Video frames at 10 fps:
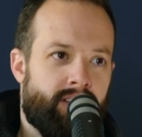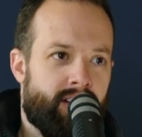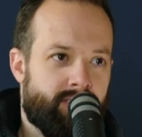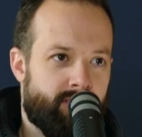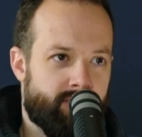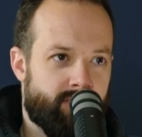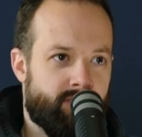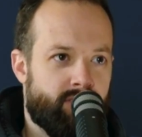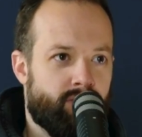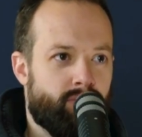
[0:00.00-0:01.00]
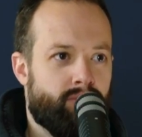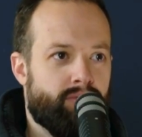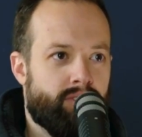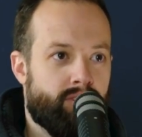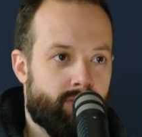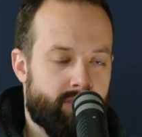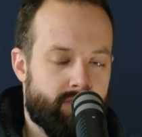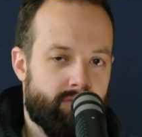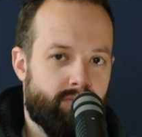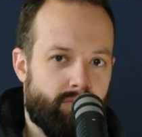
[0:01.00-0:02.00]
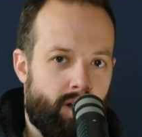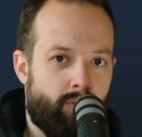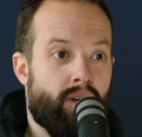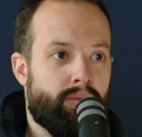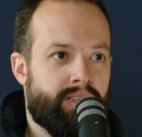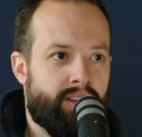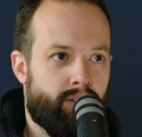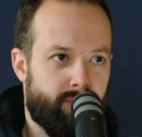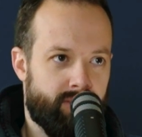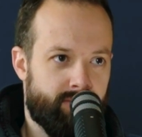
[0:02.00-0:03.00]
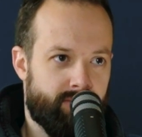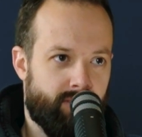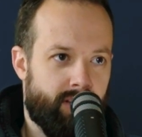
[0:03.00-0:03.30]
knock turns into the doors erupted open.